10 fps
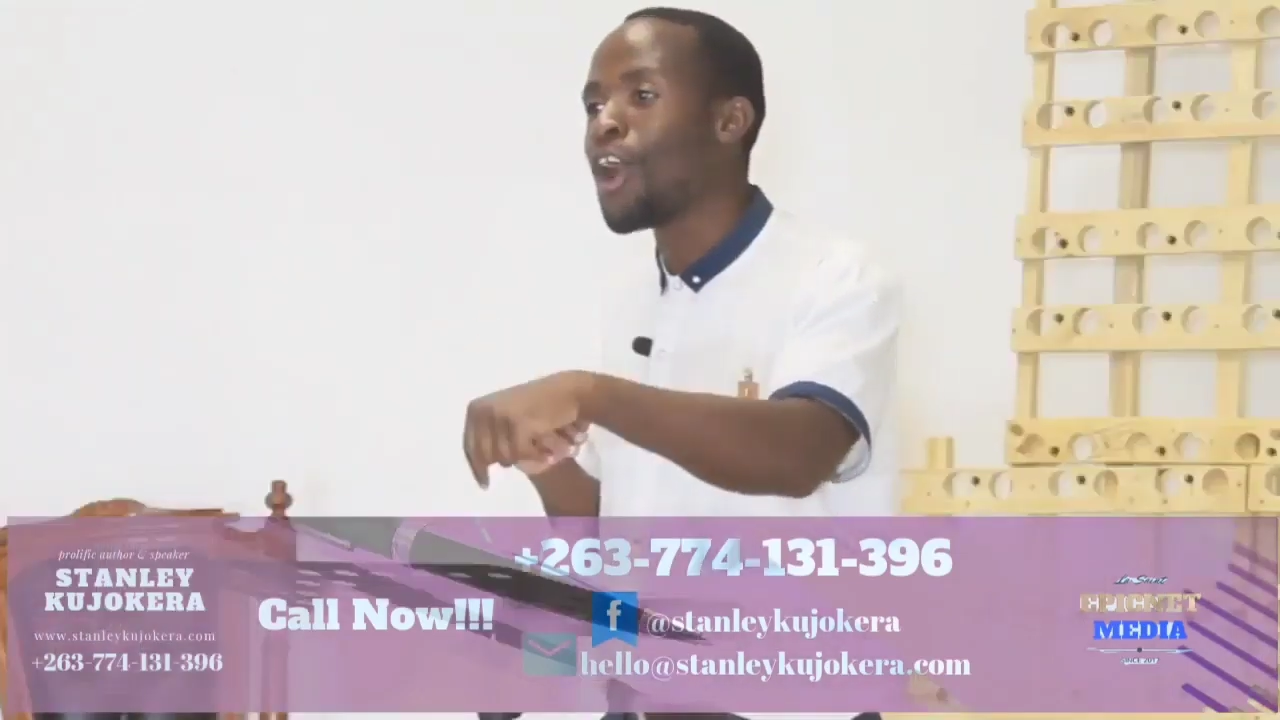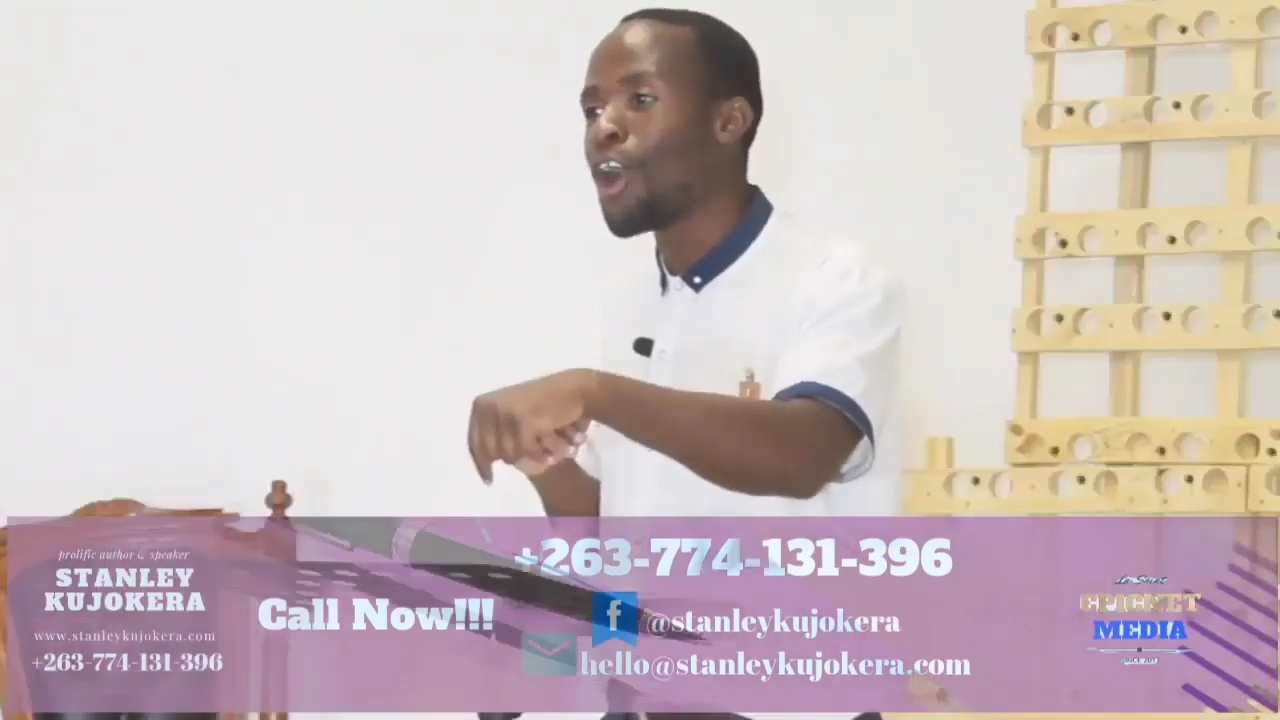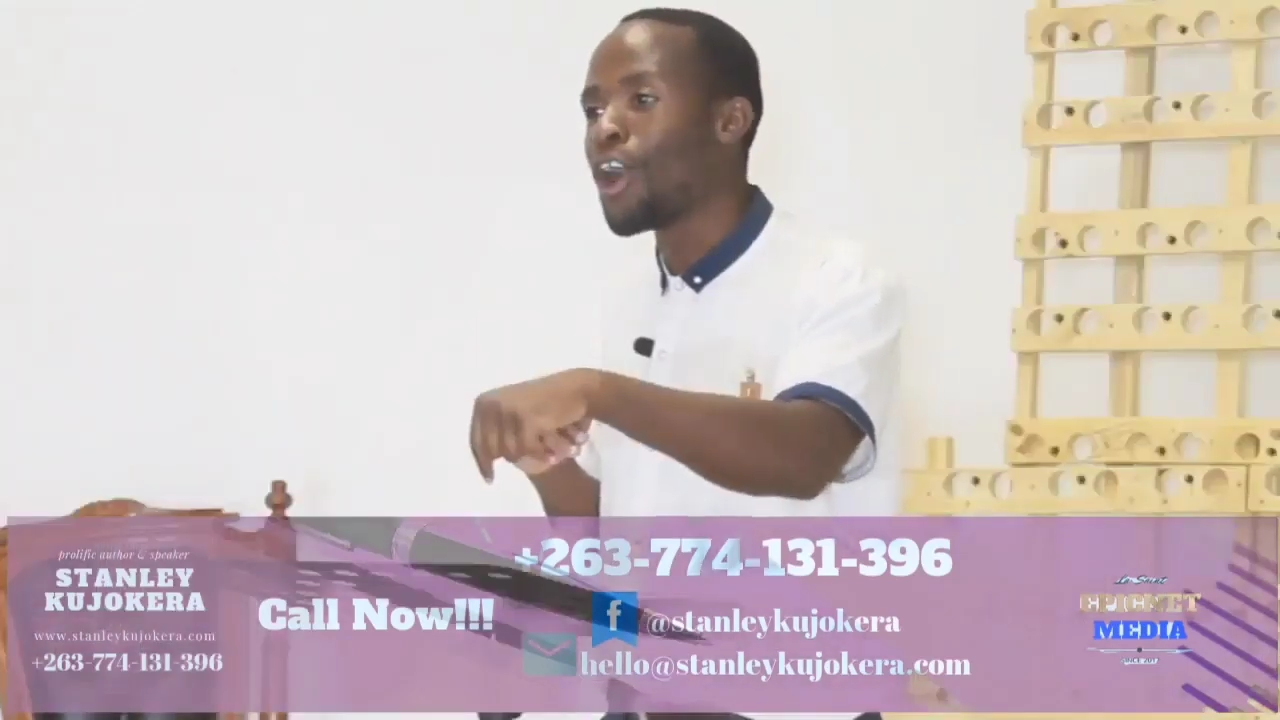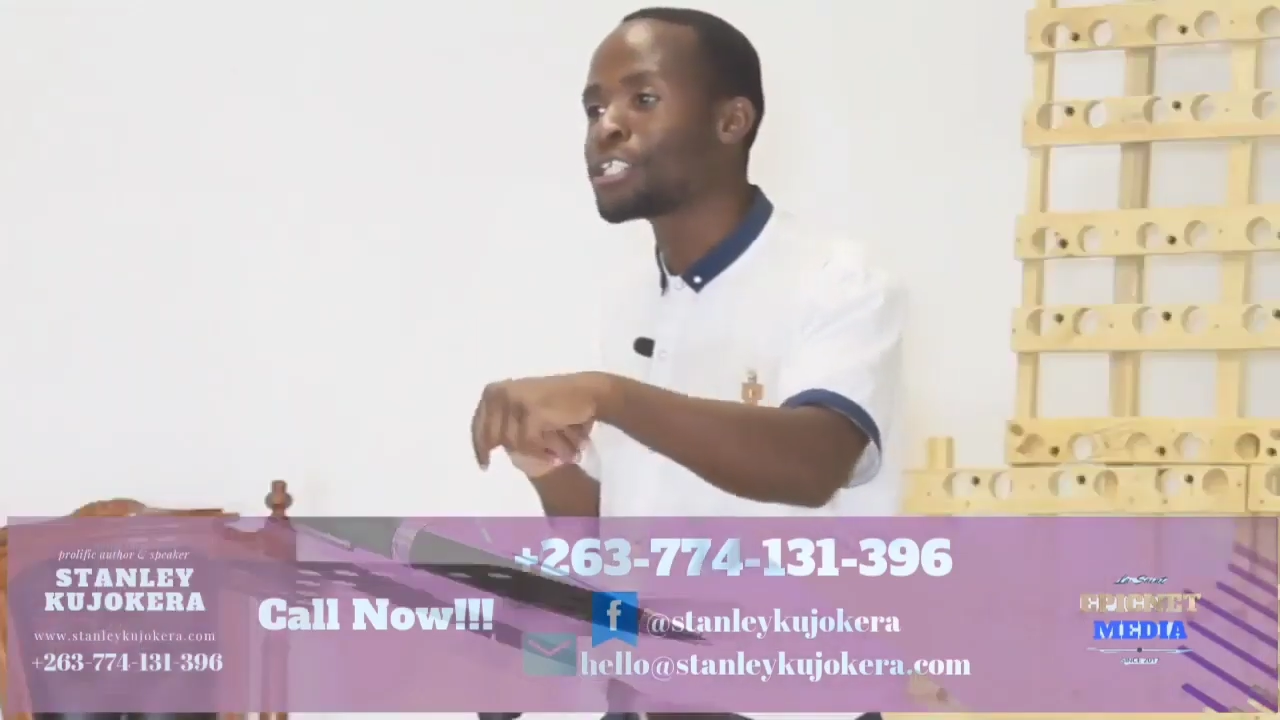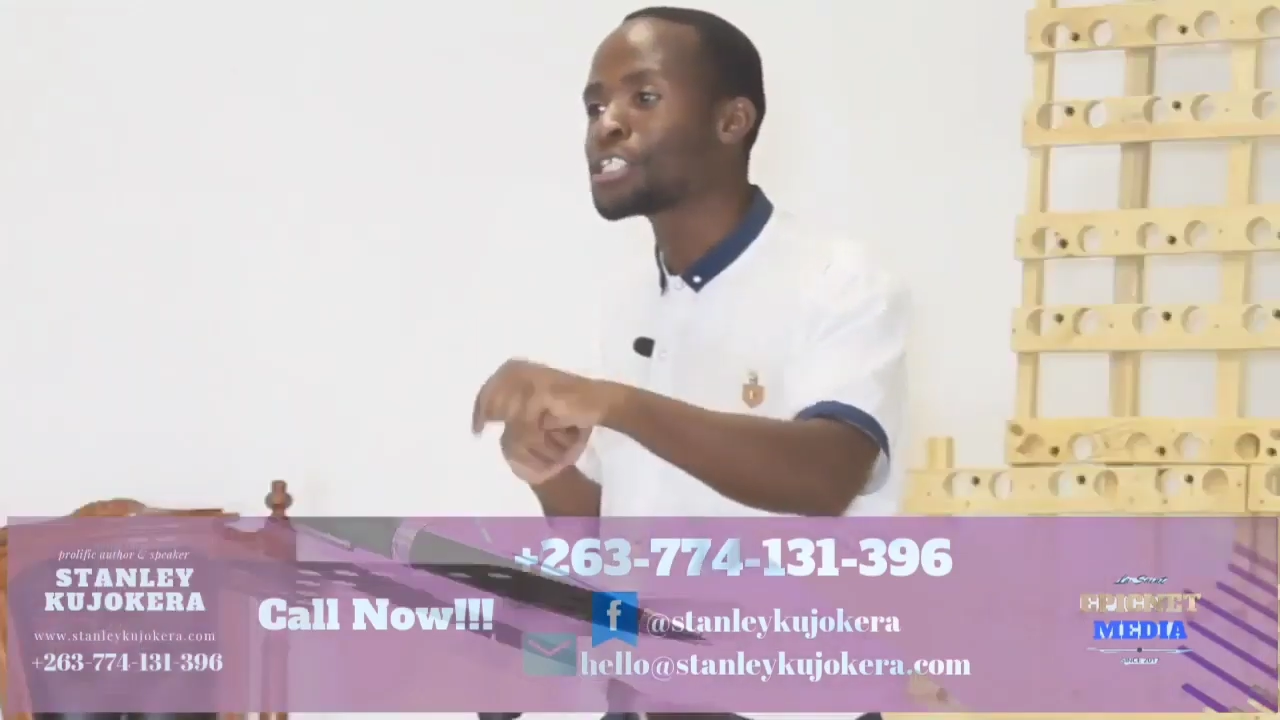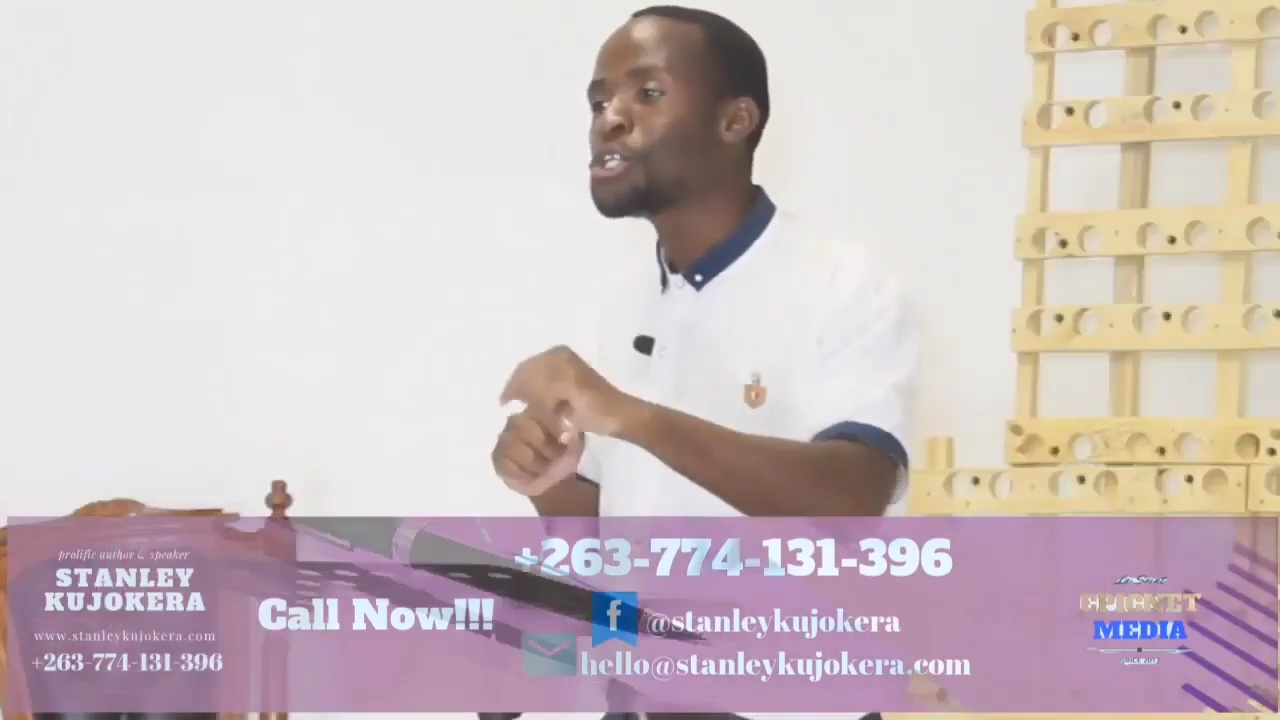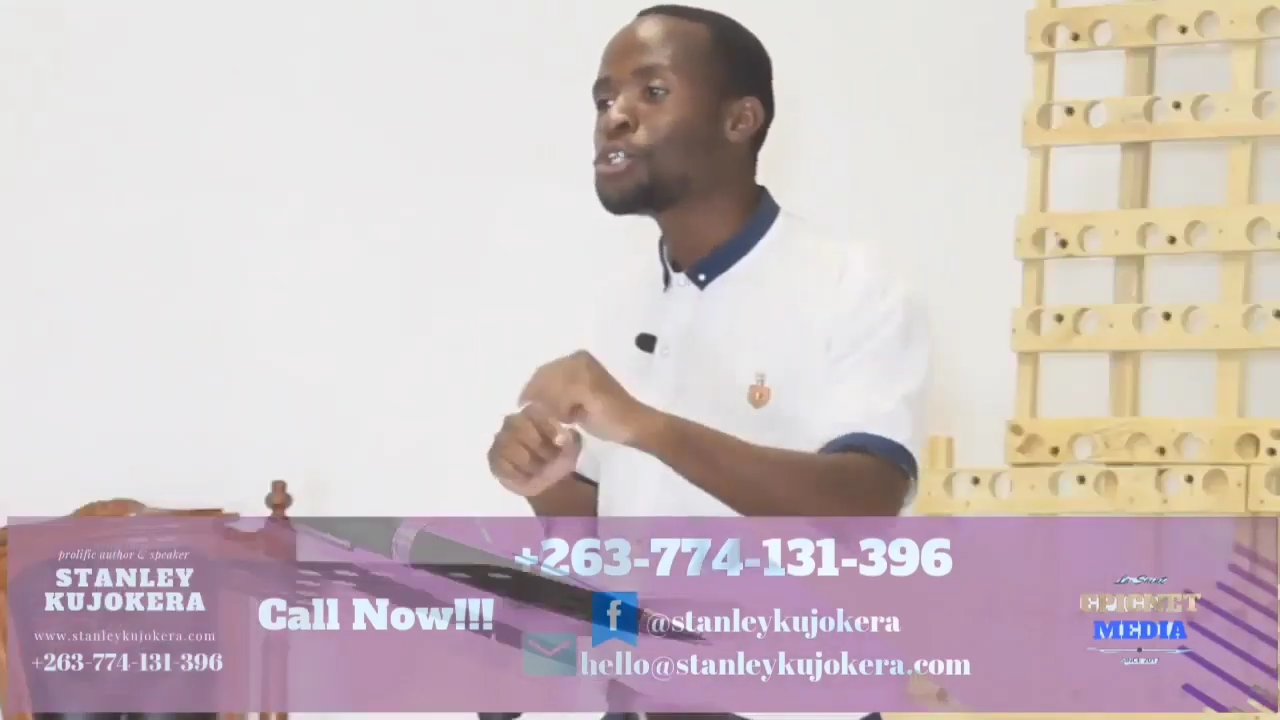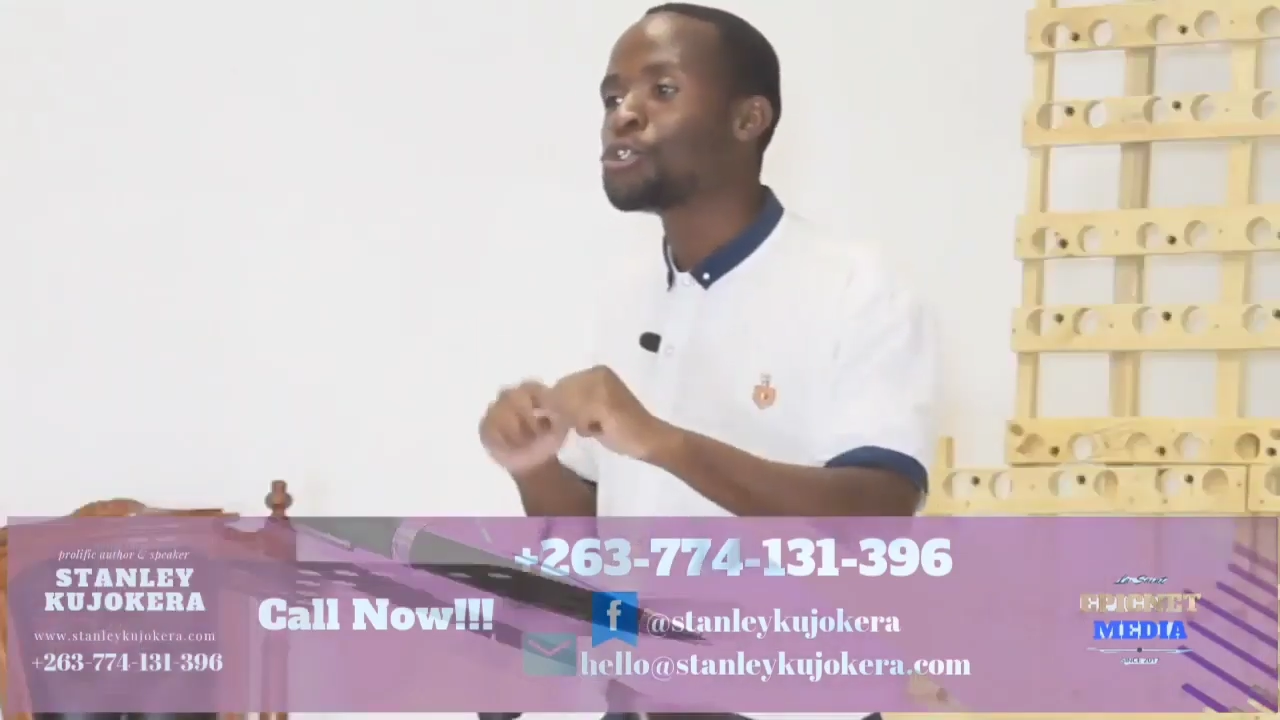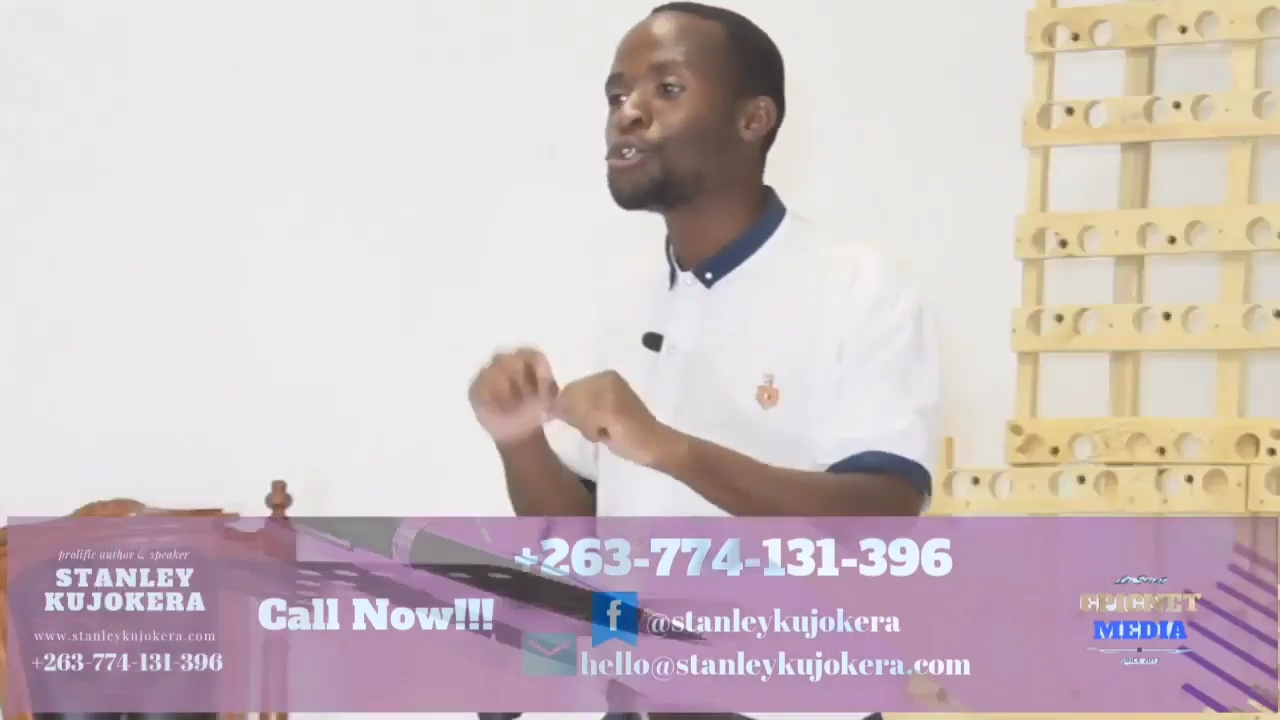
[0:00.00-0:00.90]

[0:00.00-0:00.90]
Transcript: of your heart